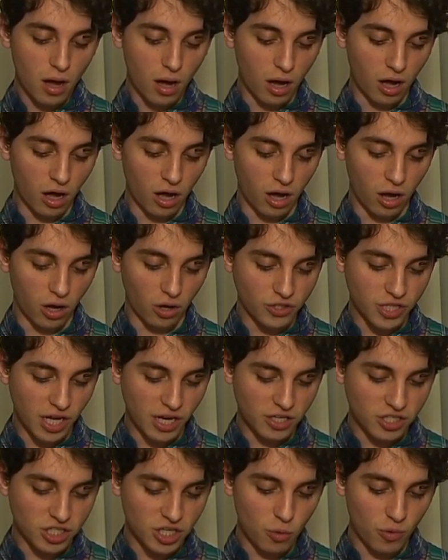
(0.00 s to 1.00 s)
Uh,
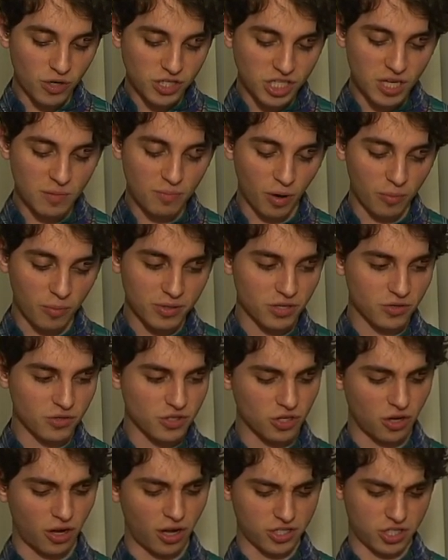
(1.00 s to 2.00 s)
Tennessee whiskey barbecue
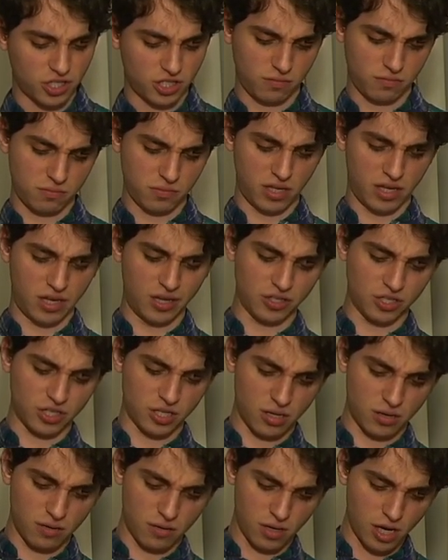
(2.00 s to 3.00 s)
sauce
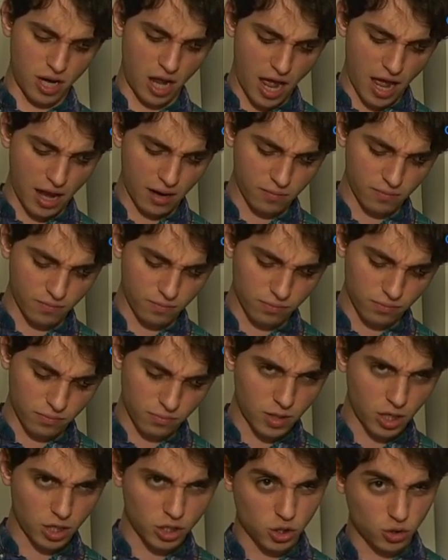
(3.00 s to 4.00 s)
is not
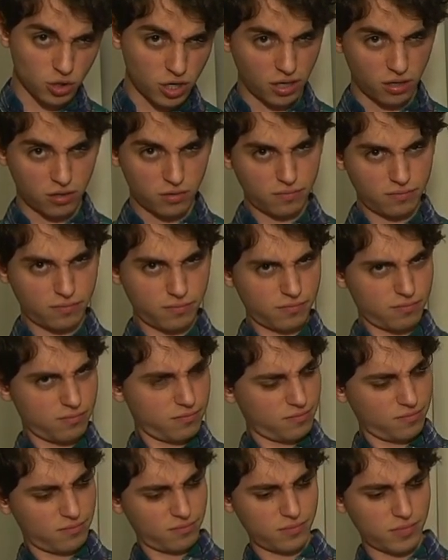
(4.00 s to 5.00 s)
a drink.
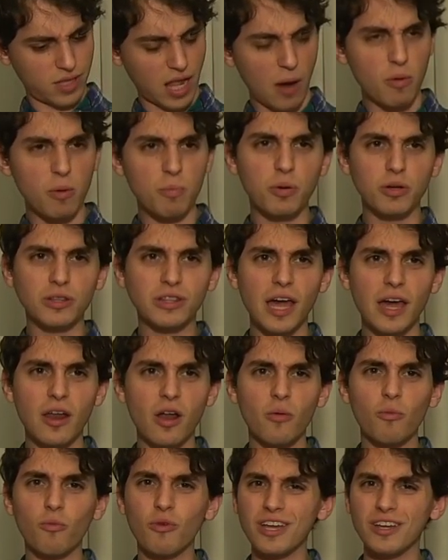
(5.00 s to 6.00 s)
I would put that
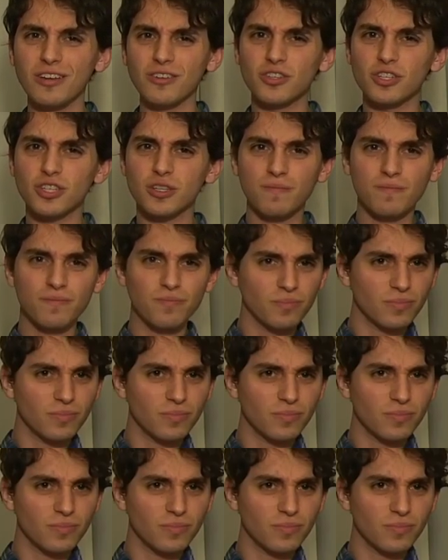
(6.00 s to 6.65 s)
on wings.